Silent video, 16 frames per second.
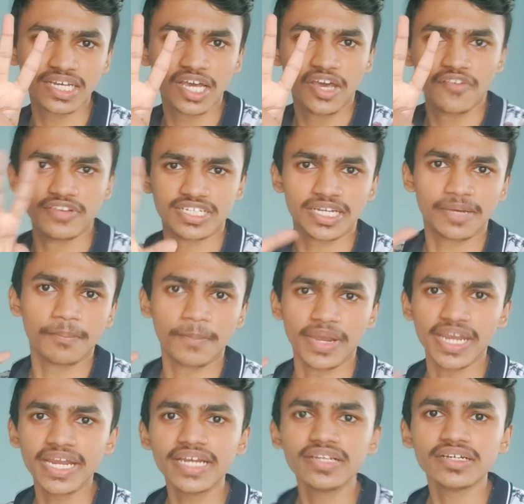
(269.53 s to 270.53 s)
which I
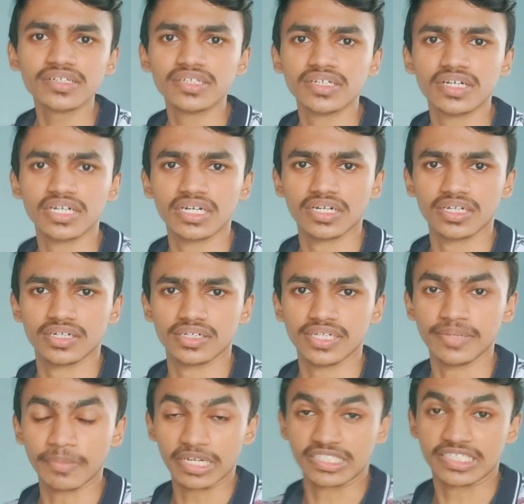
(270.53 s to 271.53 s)
made in
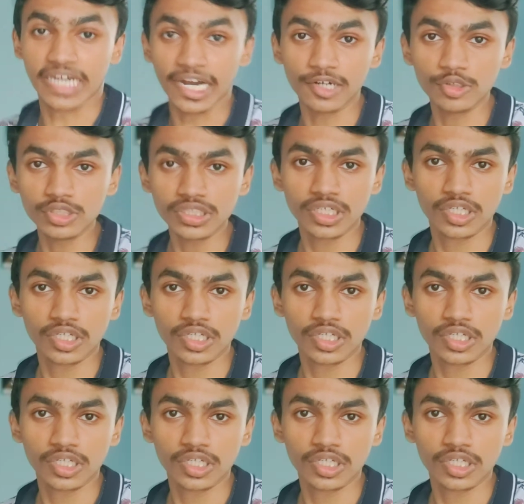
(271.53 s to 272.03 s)
my childhood.